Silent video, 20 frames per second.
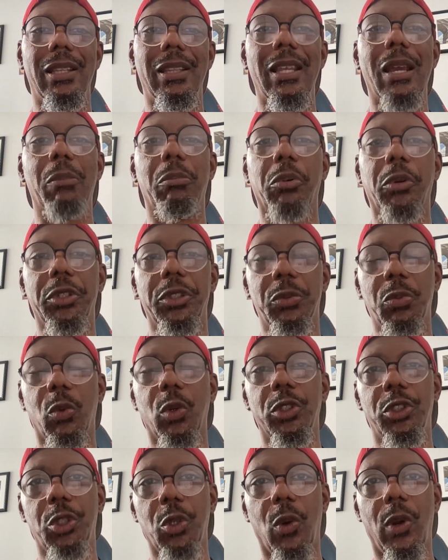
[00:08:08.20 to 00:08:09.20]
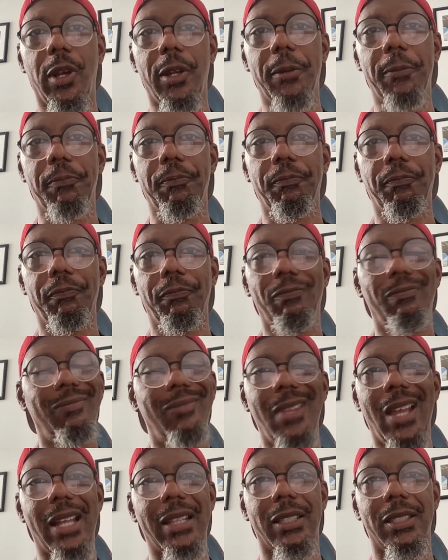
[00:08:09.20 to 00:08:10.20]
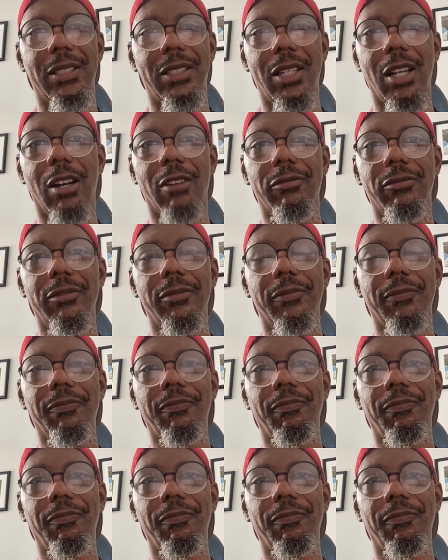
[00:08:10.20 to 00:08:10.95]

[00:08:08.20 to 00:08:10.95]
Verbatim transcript: that brings more joy, not the stuff.